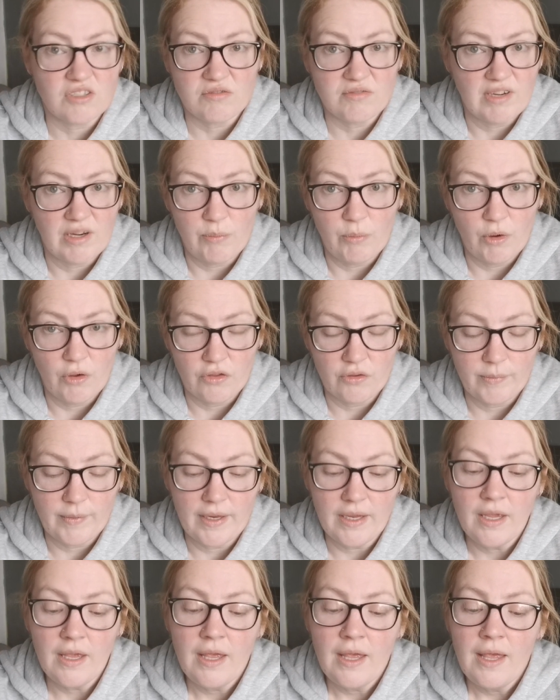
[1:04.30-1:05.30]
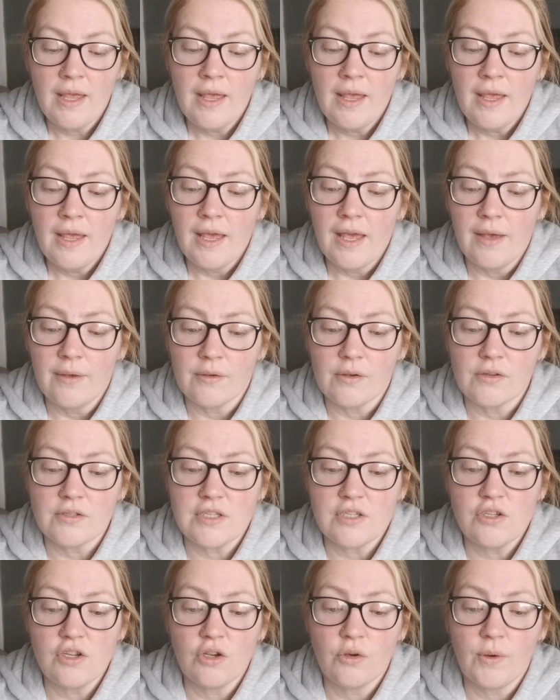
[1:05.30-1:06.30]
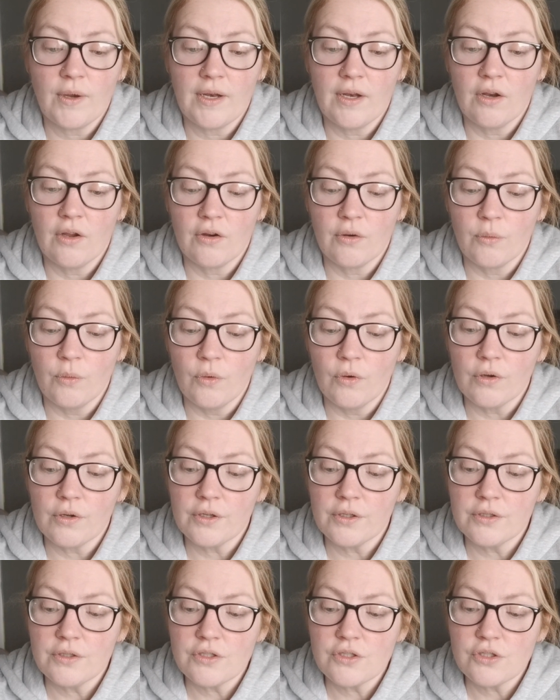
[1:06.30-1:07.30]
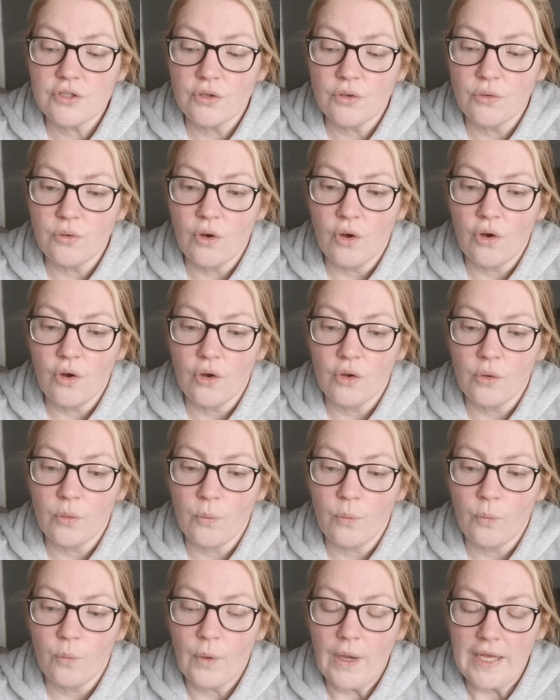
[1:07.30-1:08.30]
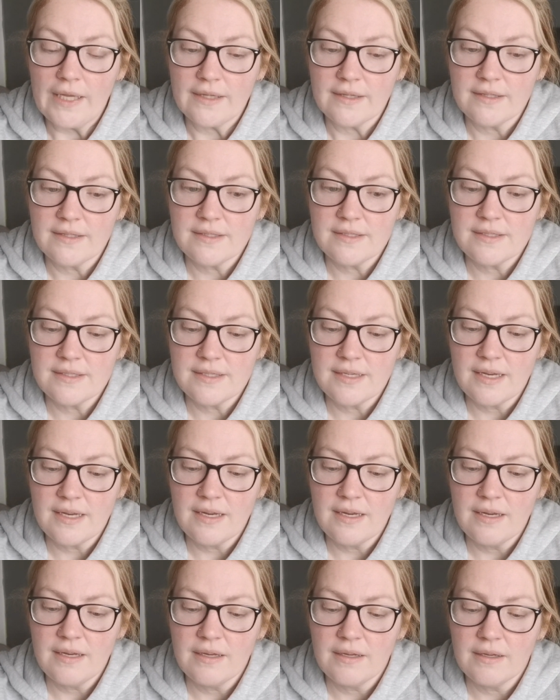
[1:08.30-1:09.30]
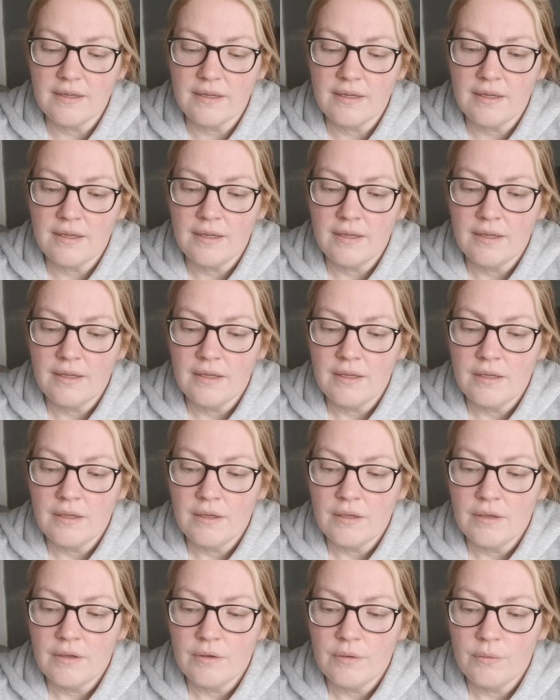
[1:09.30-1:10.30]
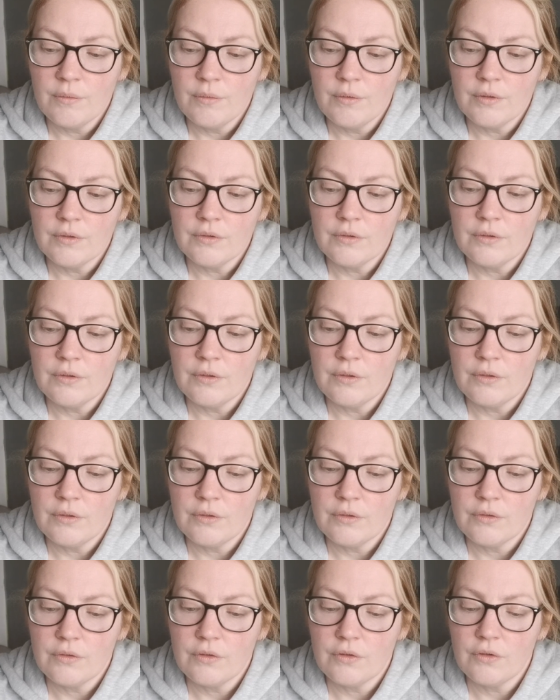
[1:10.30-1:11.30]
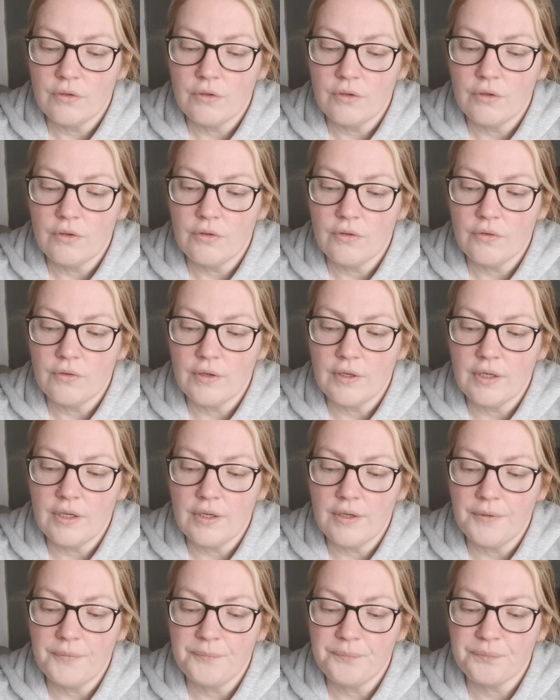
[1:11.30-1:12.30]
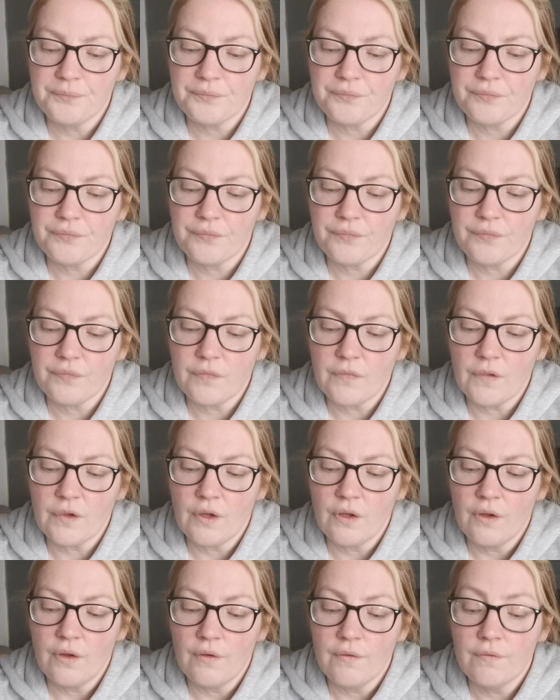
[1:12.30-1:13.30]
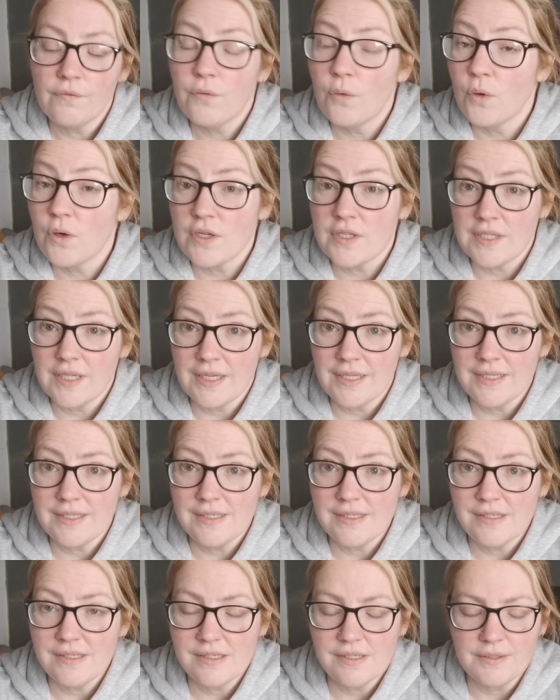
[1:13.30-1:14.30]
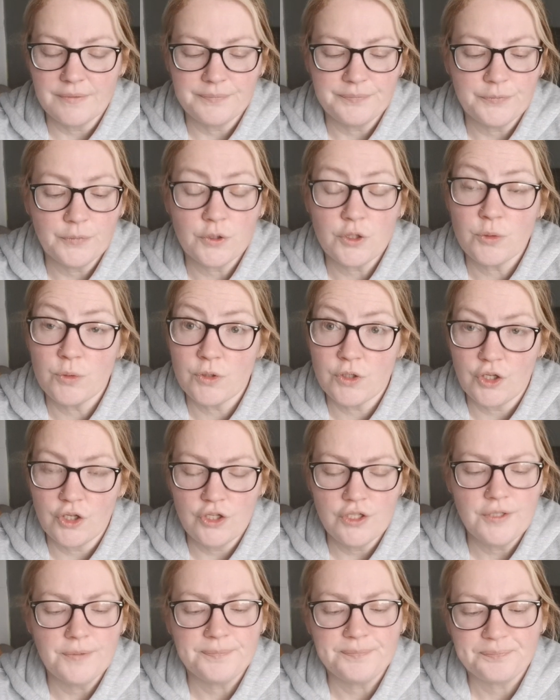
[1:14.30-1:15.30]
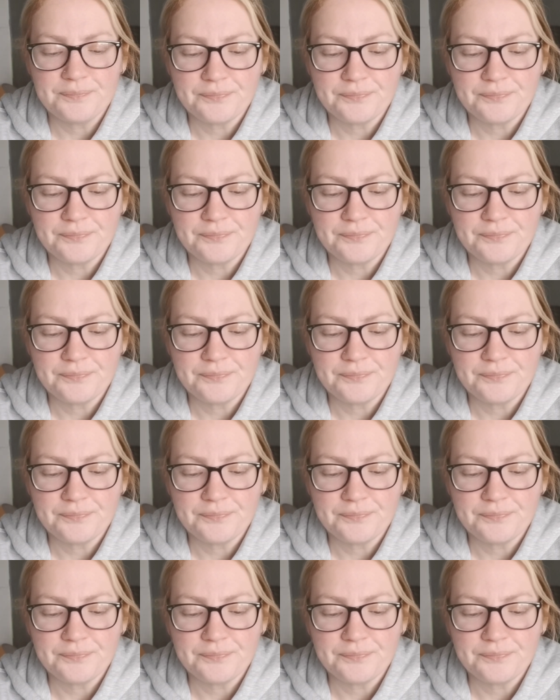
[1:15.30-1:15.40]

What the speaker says: doesn't really bother me because I do quite a lot of walking. So on Wednesday, 1, 2, 3, 4 sins, which was good.